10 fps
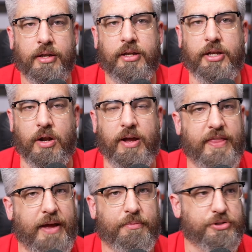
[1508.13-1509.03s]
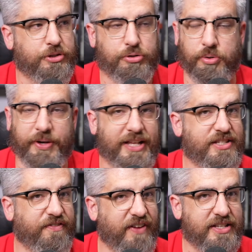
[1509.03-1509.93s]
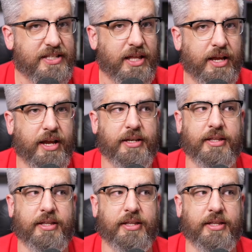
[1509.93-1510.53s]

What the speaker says: and that was true against the fence line.